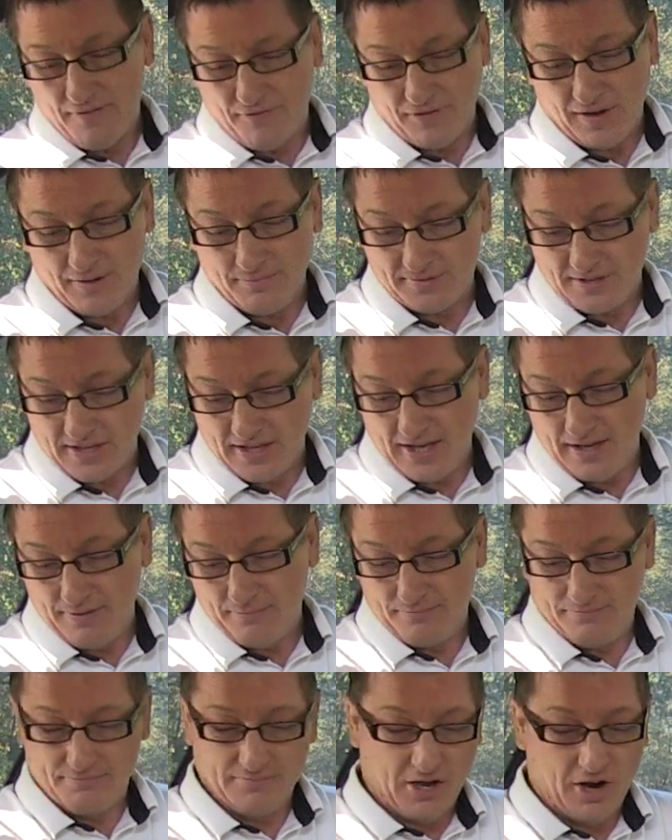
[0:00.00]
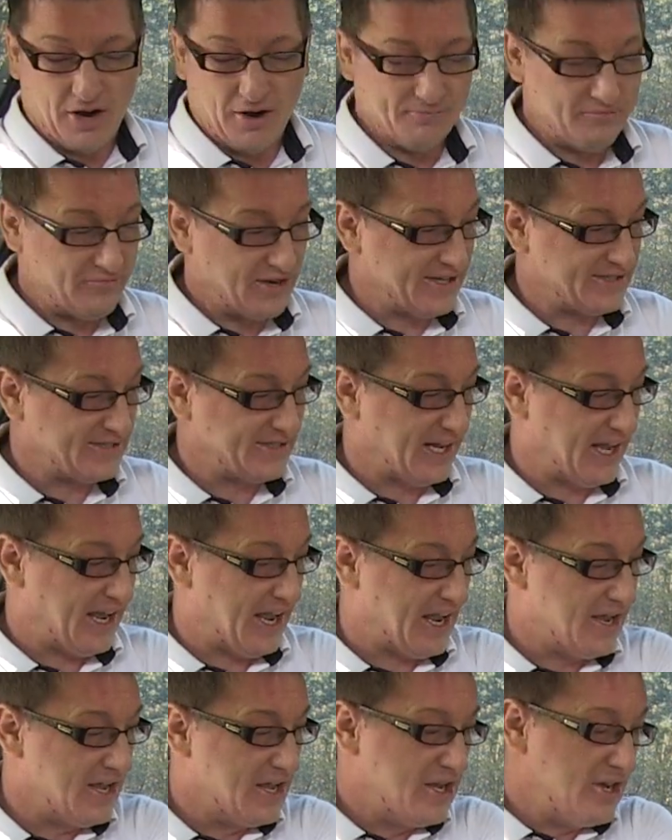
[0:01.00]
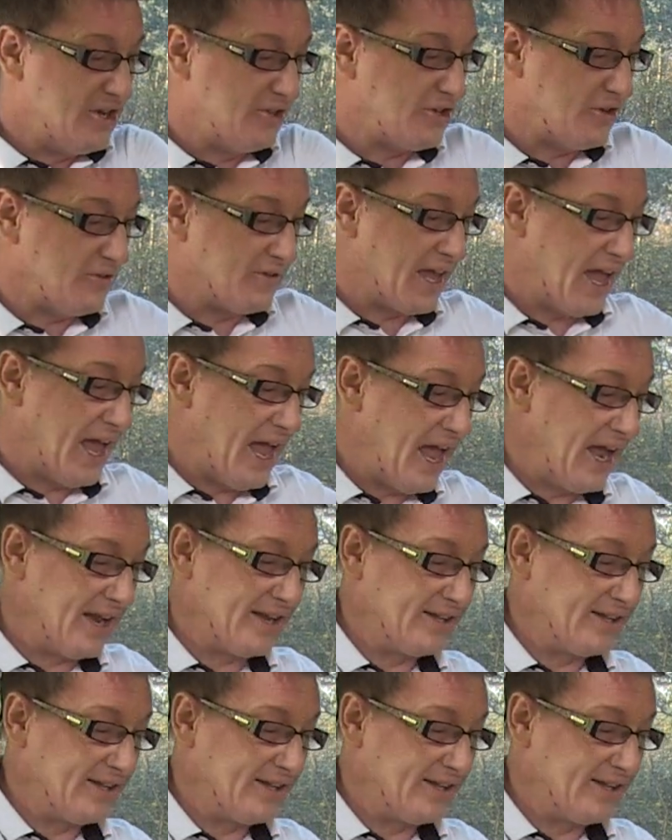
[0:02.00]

flimsy armrest here. You do get air